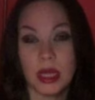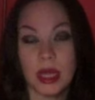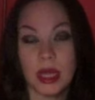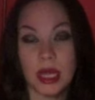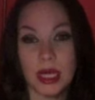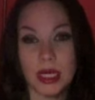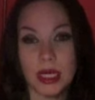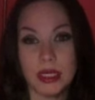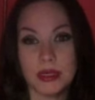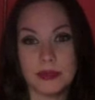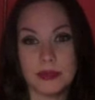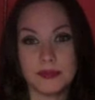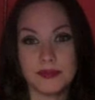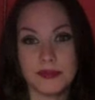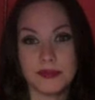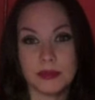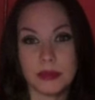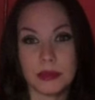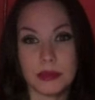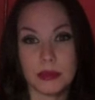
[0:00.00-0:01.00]

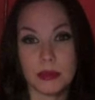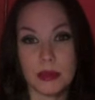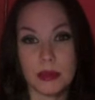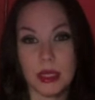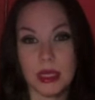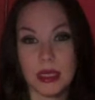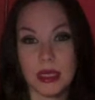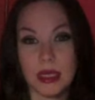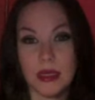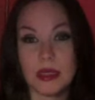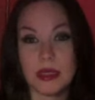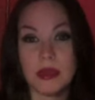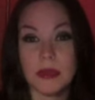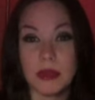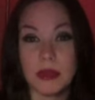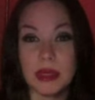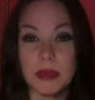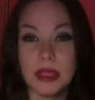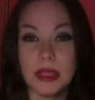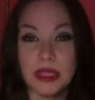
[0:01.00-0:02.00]
And
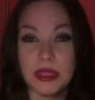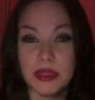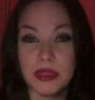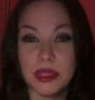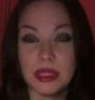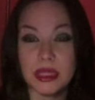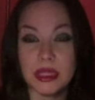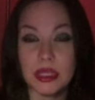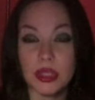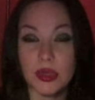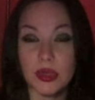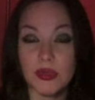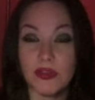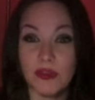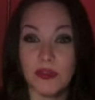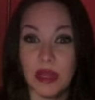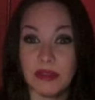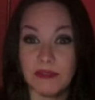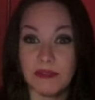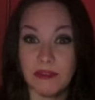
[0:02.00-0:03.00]
maybe the thing that you
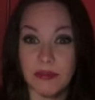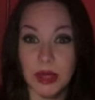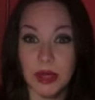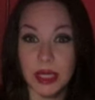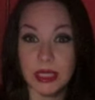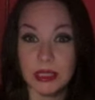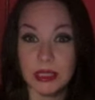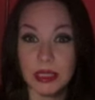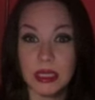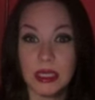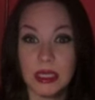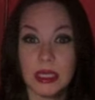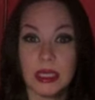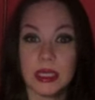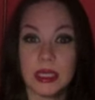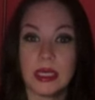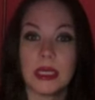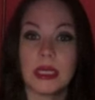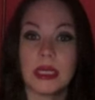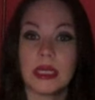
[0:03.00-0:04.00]
find fun
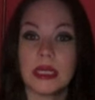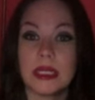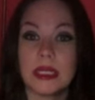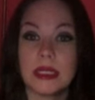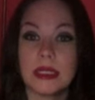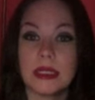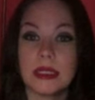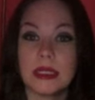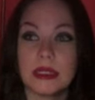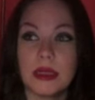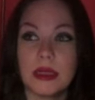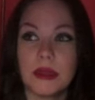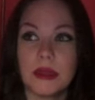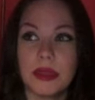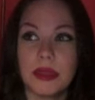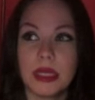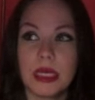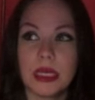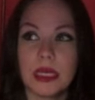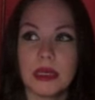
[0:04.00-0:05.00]
is
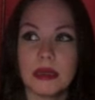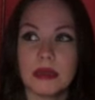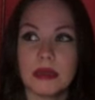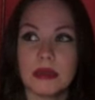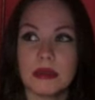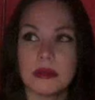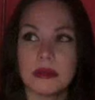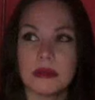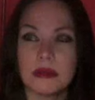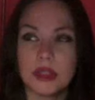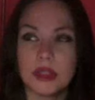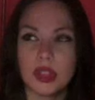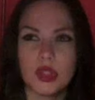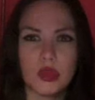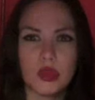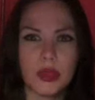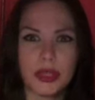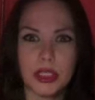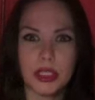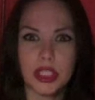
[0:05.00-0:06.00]
something to
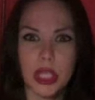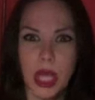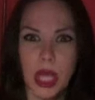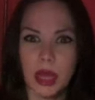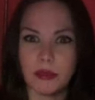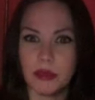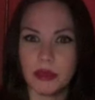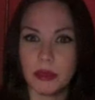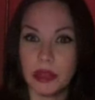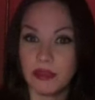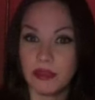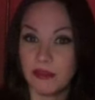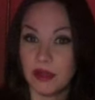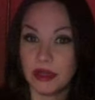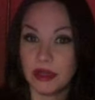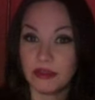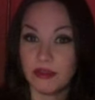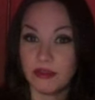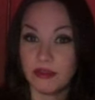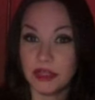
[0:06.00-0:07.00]
do with a job. You may
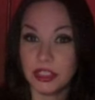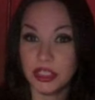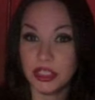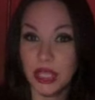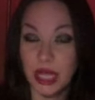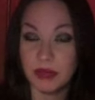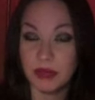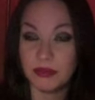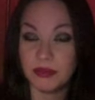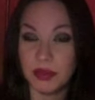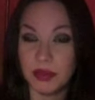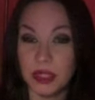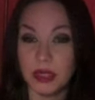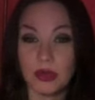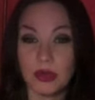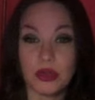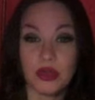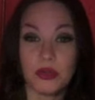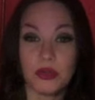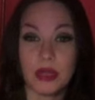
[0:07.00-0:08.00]
find a job fun,
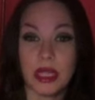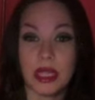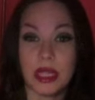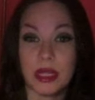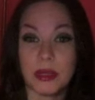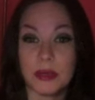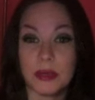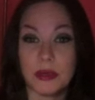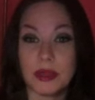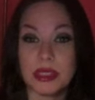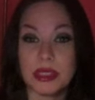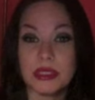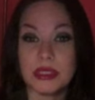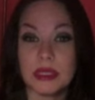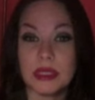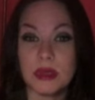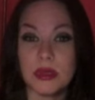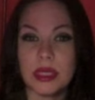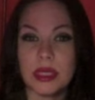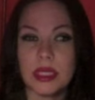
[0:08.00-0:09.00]
or you may be
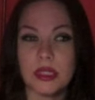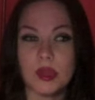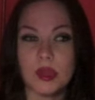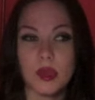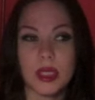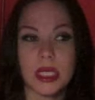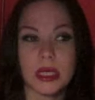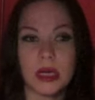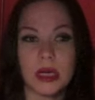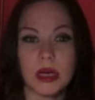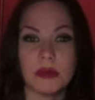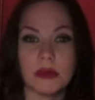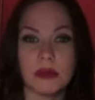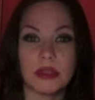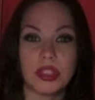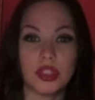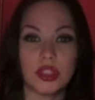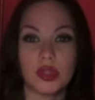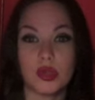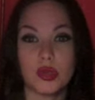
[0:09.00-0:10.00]
serious when it
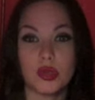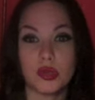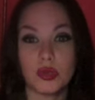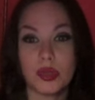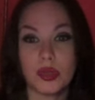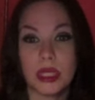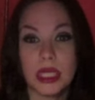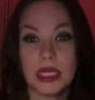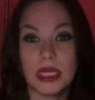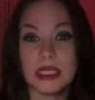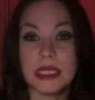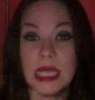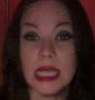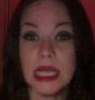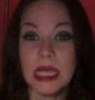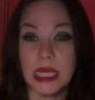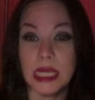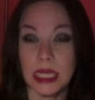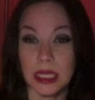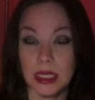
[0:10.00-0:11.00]
comes to
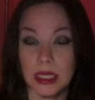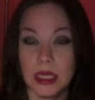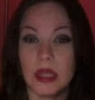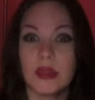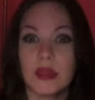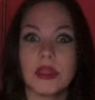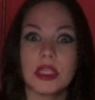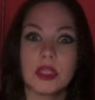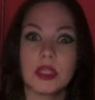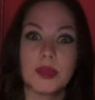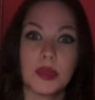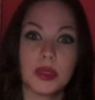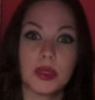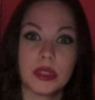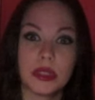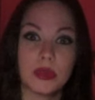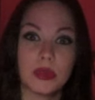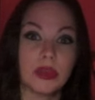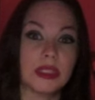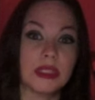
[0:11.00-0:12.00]
dating. This
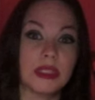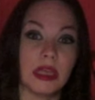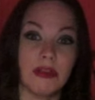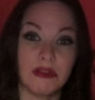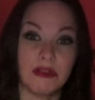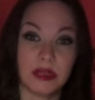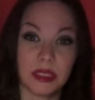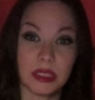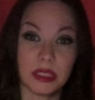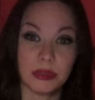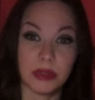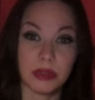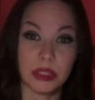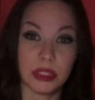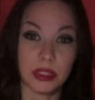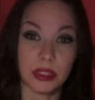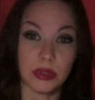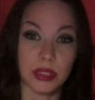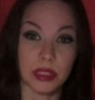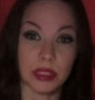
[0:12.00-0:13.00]
person would definitely be
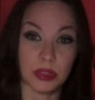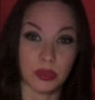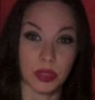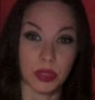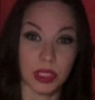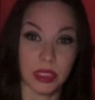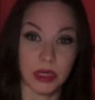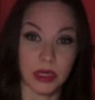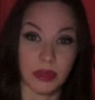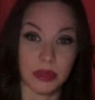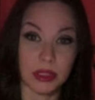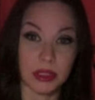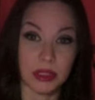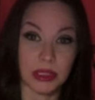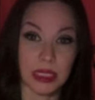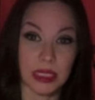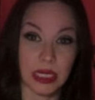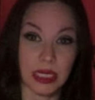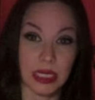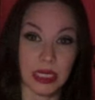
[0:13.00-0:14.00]
serious when it comes to
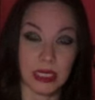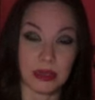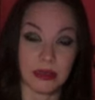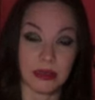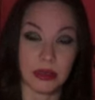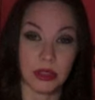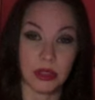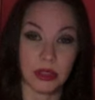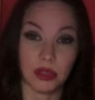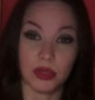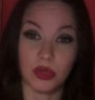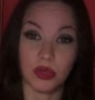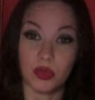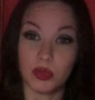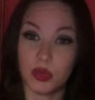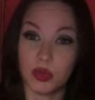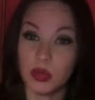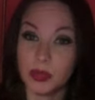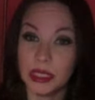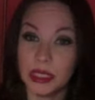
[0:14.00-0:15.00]
dating. You know, you're
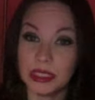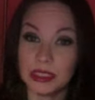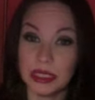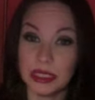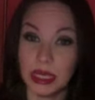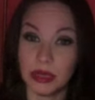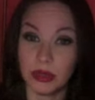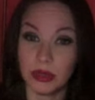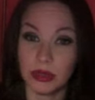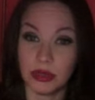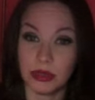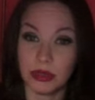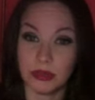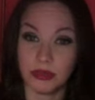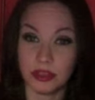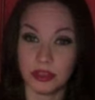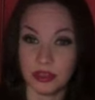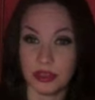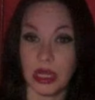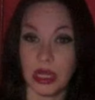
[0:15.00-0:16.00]
ruled by Saturn,
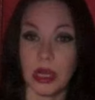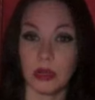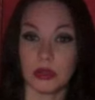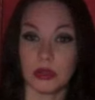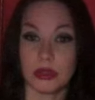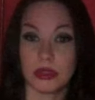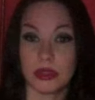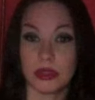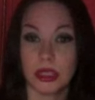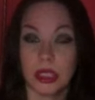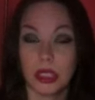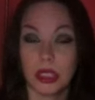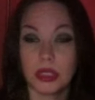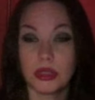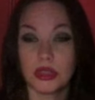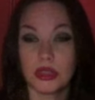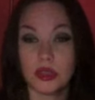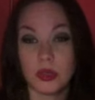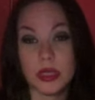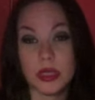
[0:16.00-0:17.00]
this house.
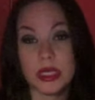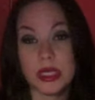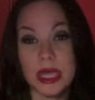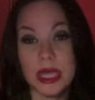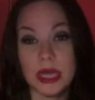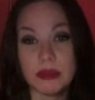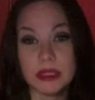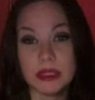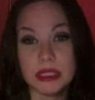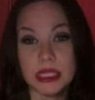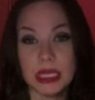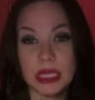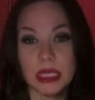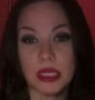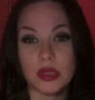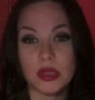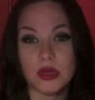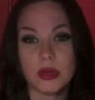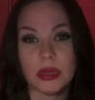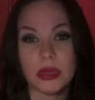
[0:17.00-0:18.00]
So when it came to
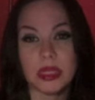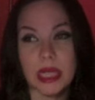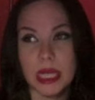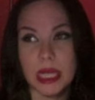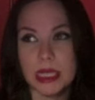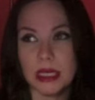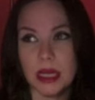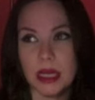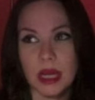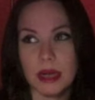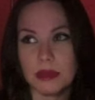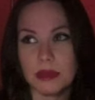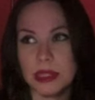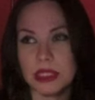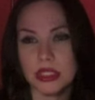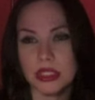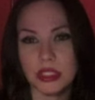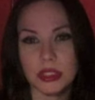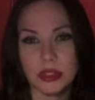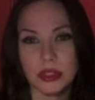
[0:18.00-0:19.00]
dating, you'd be like, I'm
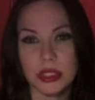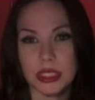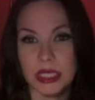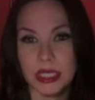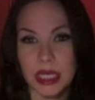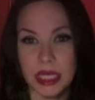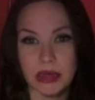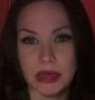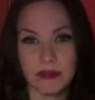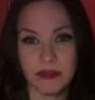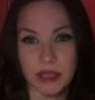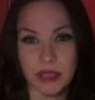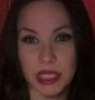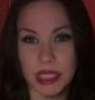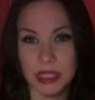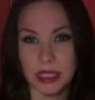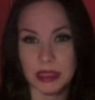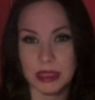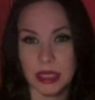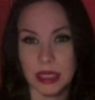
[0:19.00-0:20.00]
not just looking to have
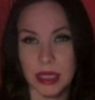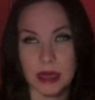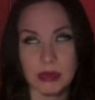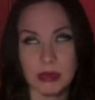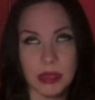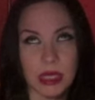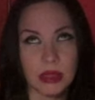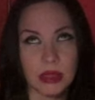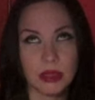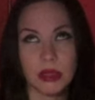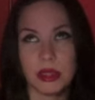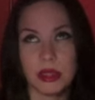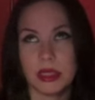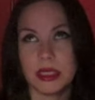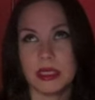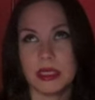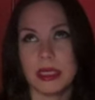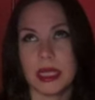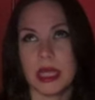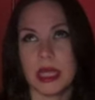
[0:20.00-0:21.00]
flings. I'm not
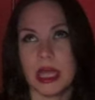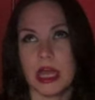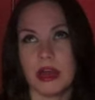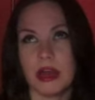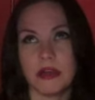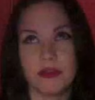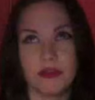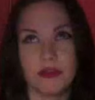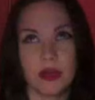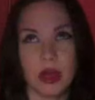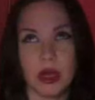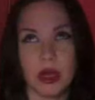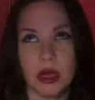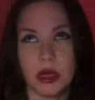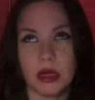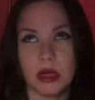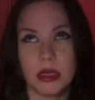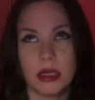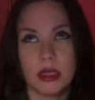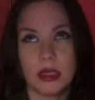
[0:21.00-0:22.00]
looking to
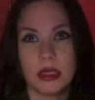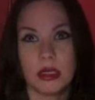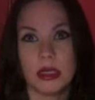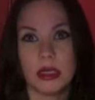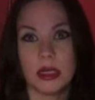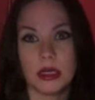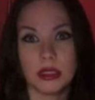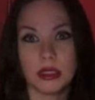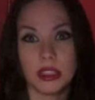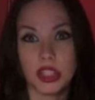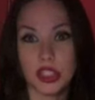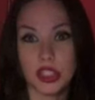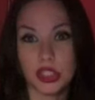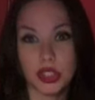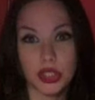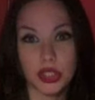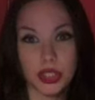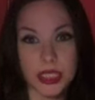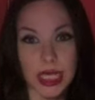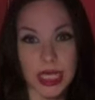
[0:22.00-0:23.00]
have just a
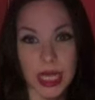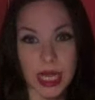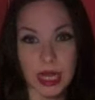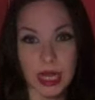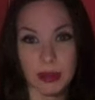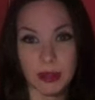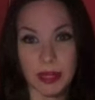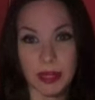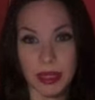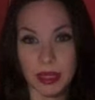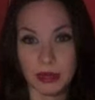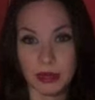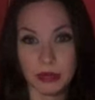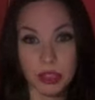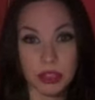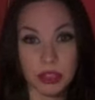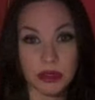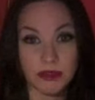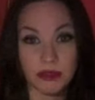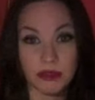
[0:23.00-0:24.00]
good time. I'm
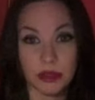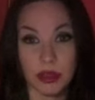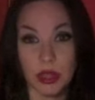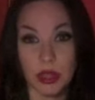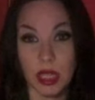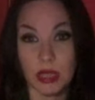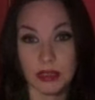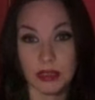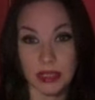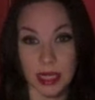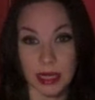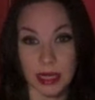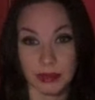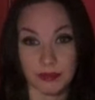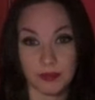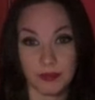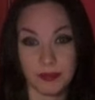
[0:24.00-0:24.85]
looking for the long time.